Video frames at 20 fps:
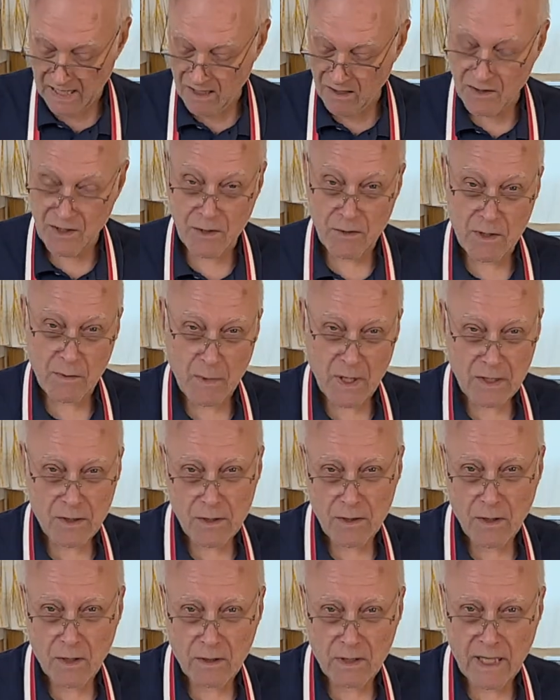don't use much
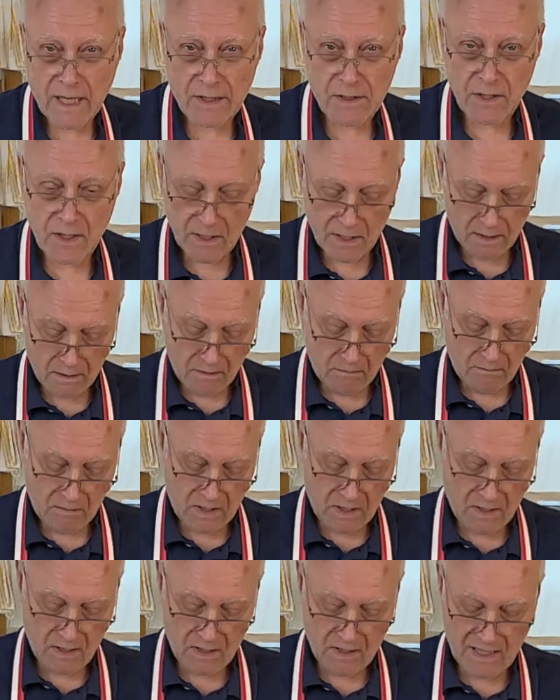salt, actually.
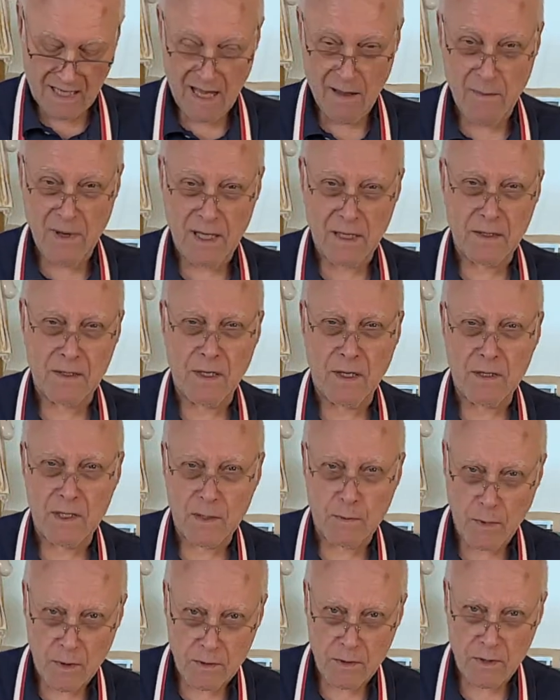Diabetics aren't
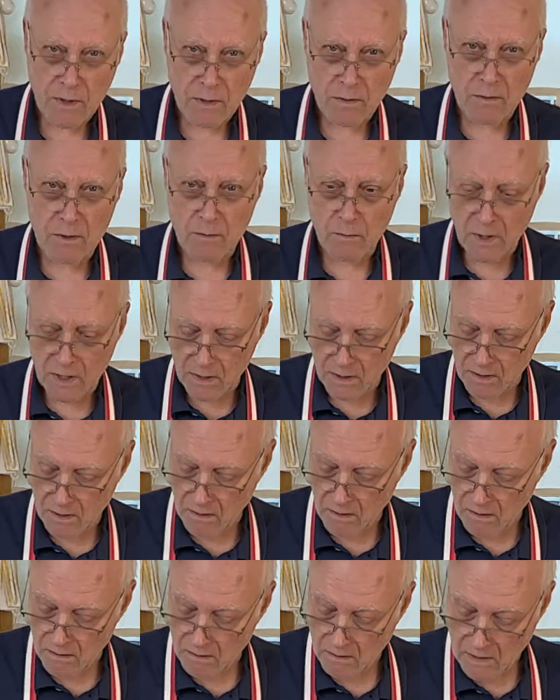supposed to use much
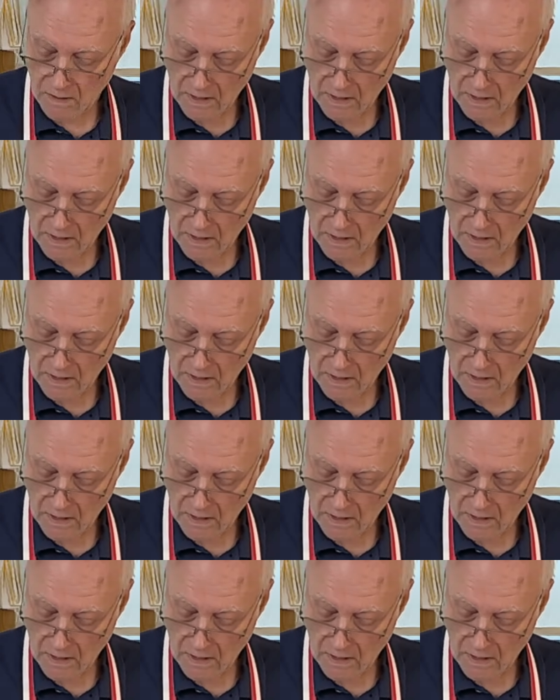salt.